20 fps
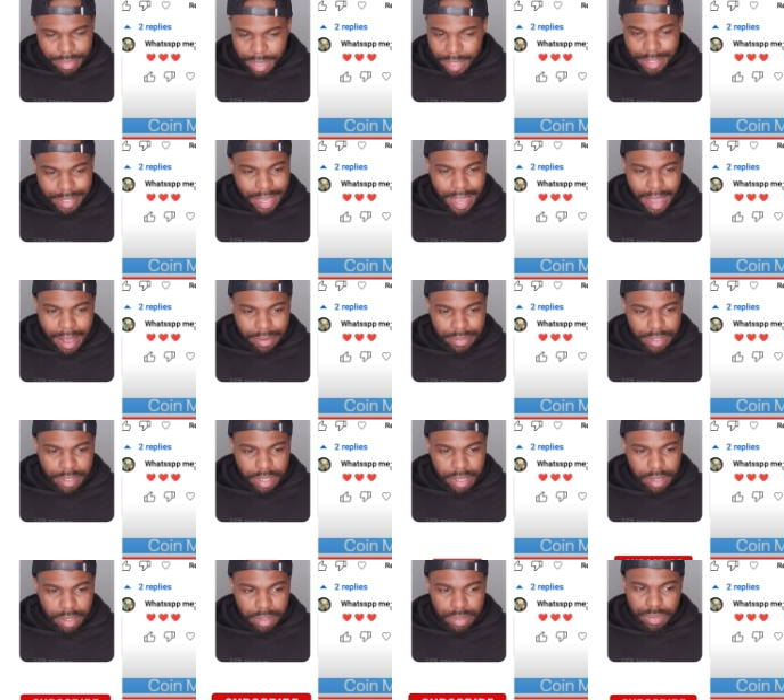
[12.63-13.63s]
is down
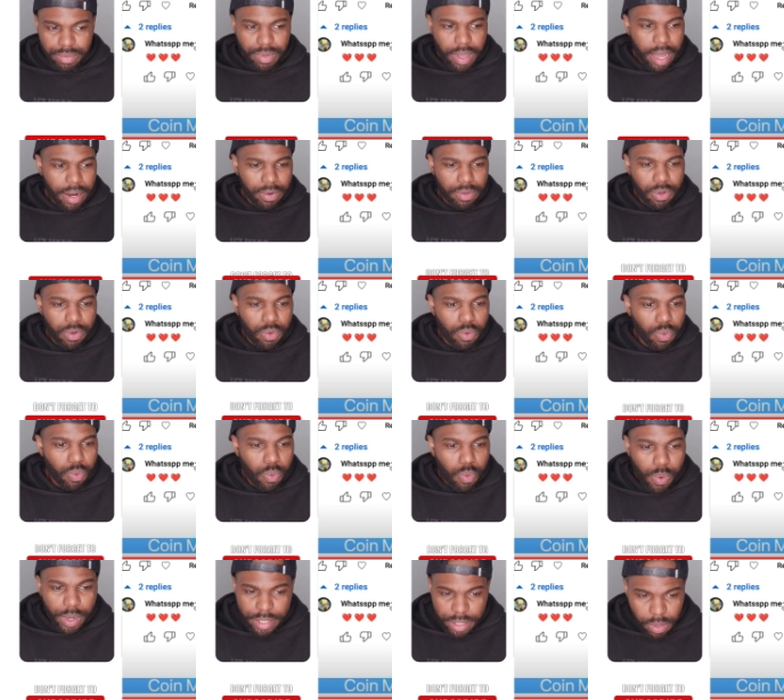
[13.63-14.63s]
still. I don't know
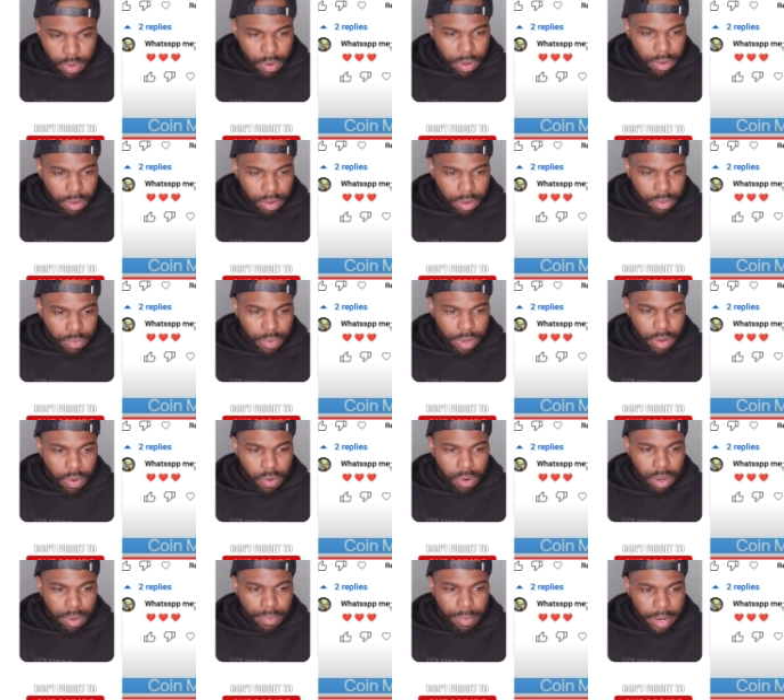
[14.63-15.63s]
what's going on with
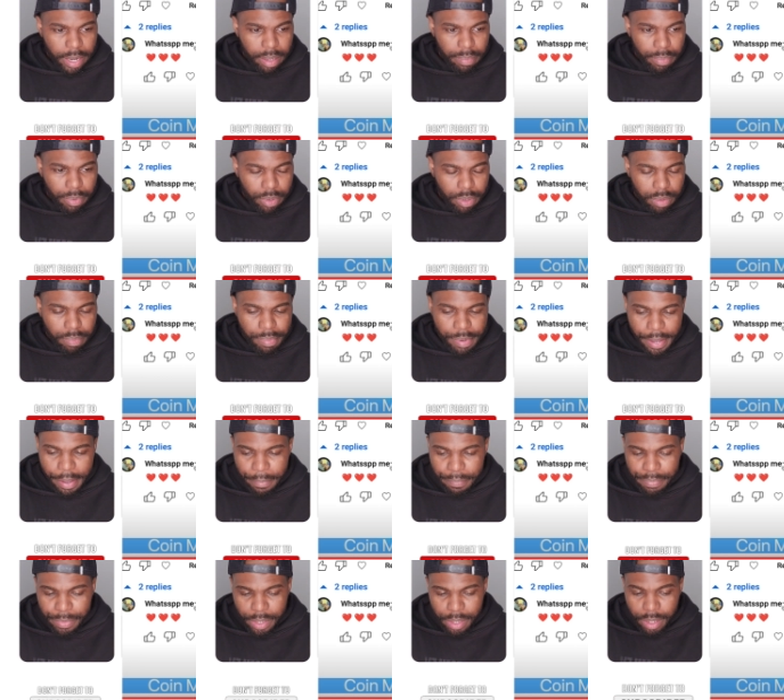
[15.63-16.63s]
Coin Market Bull,
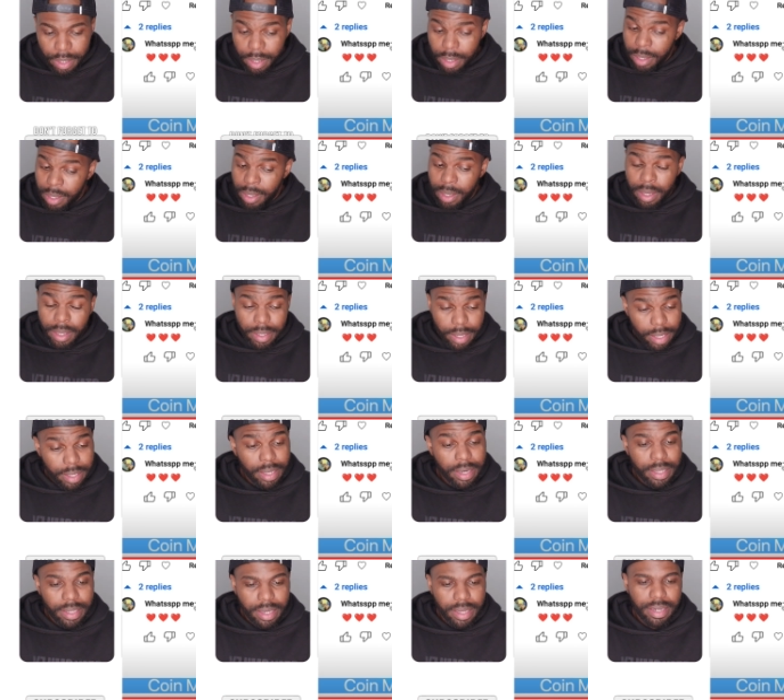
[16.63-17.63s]
but they
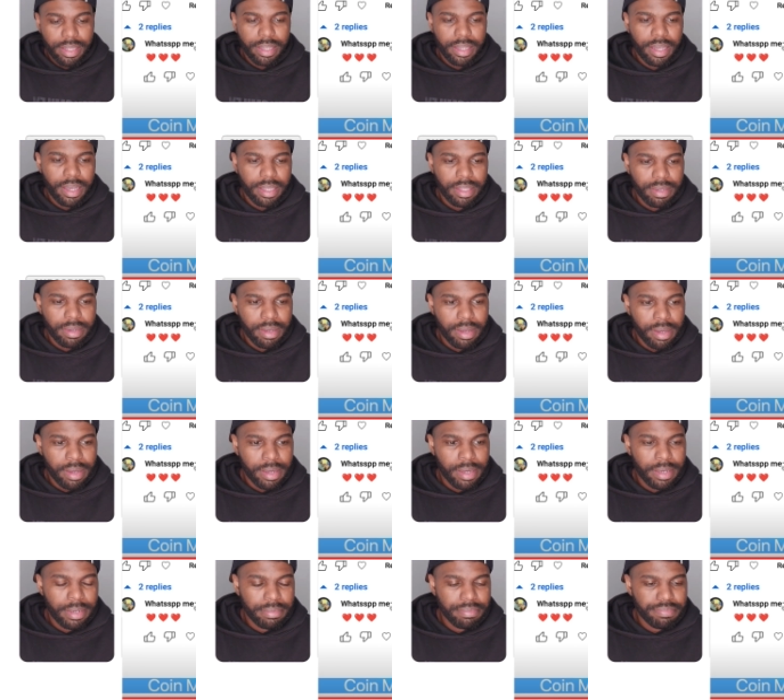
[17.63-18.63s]
need to get it together.
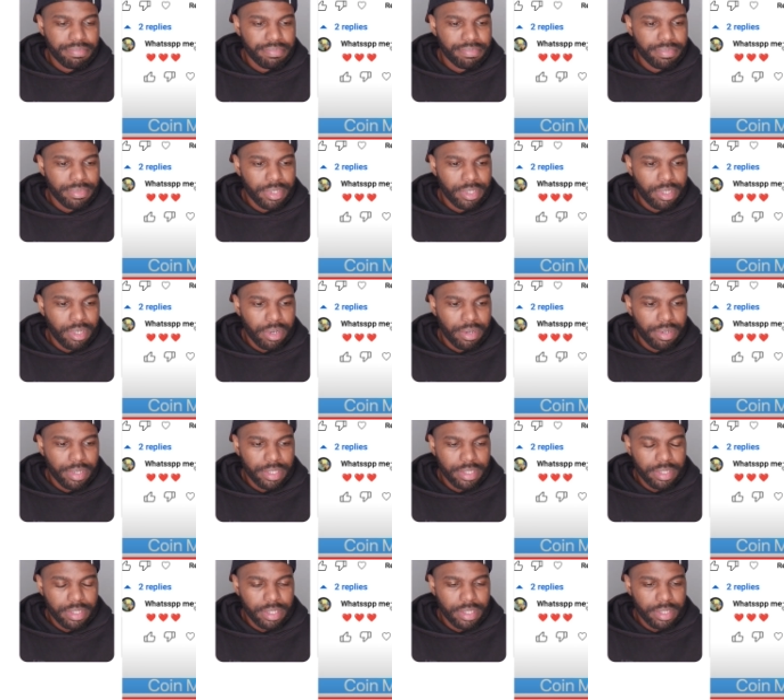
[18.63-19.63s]
Um, you know,
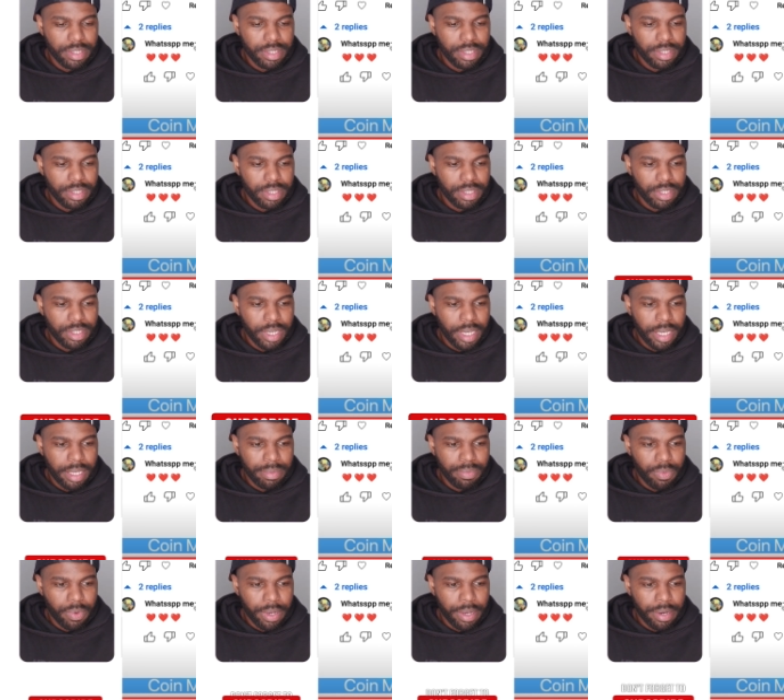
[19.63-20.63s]
it's it's it's a
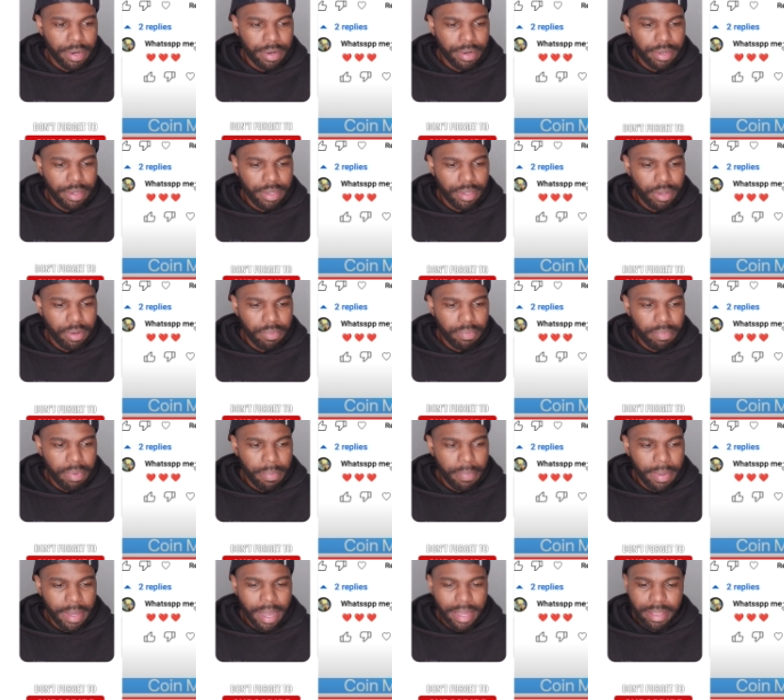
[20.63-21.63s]
shame where you know
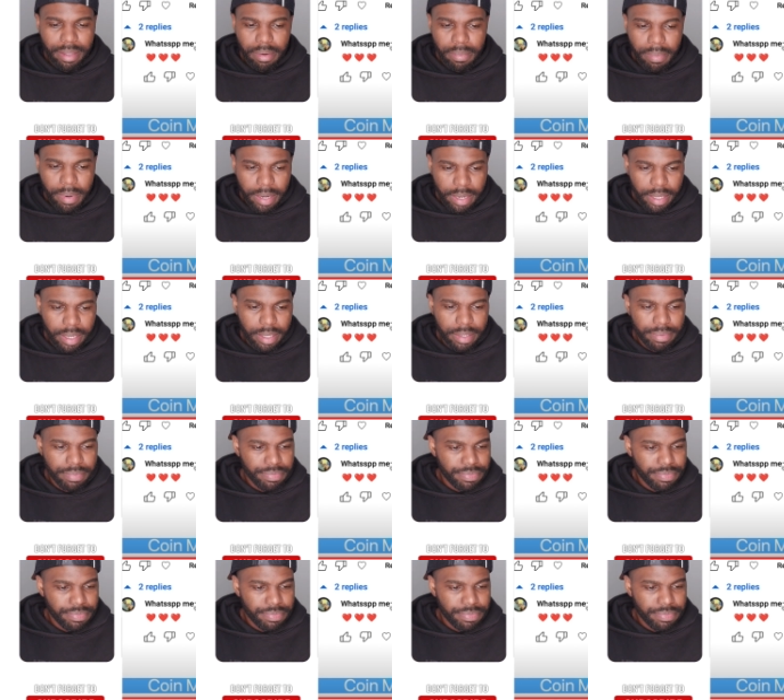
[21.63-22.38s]
people got their money